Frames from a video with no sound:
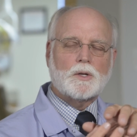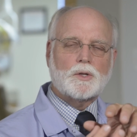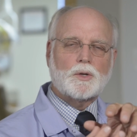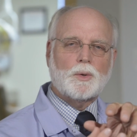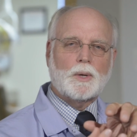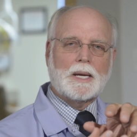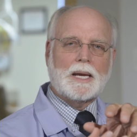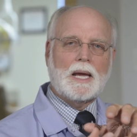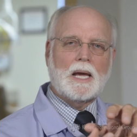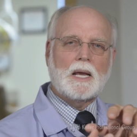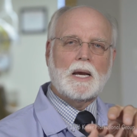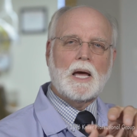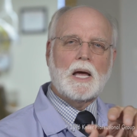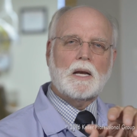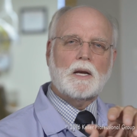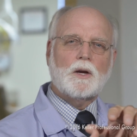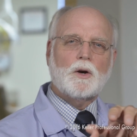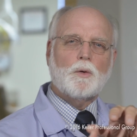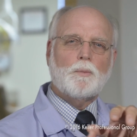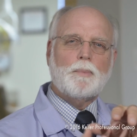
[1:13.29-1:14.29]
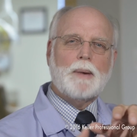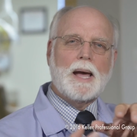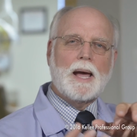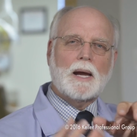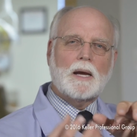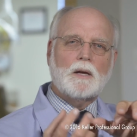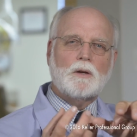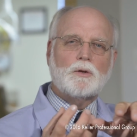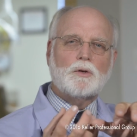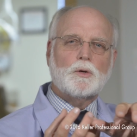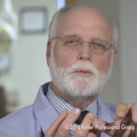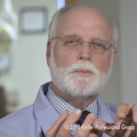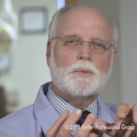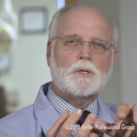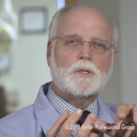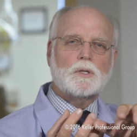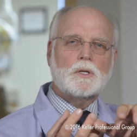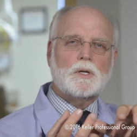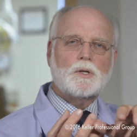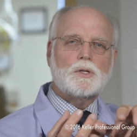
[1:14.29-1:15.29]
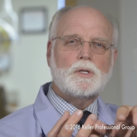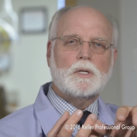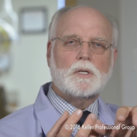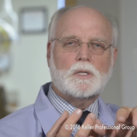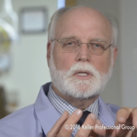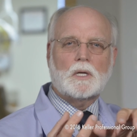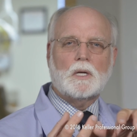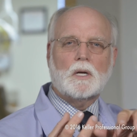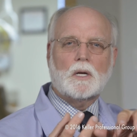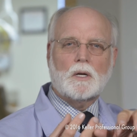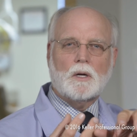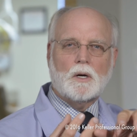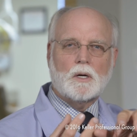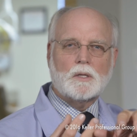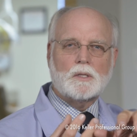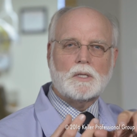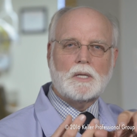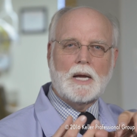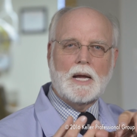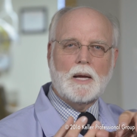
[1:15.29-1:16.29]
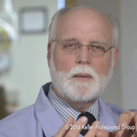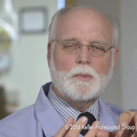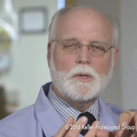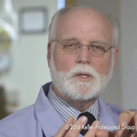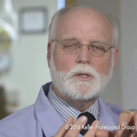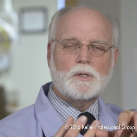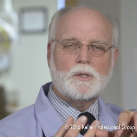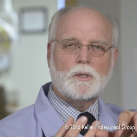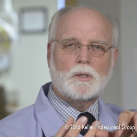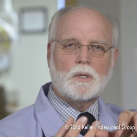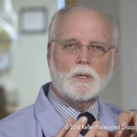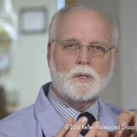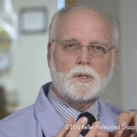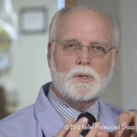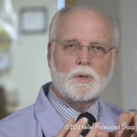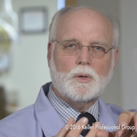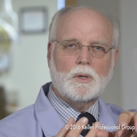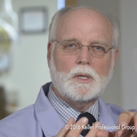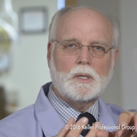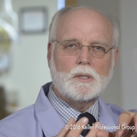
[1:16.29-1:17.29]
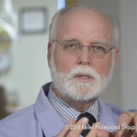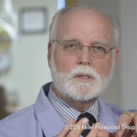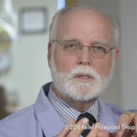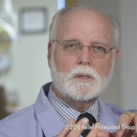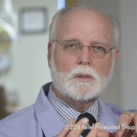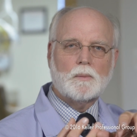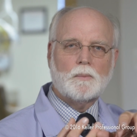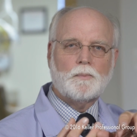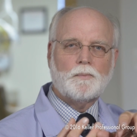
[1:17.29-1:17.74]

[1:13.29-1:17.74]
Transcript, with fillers: So it cannot go back into a position that's going to cause damage to the joints.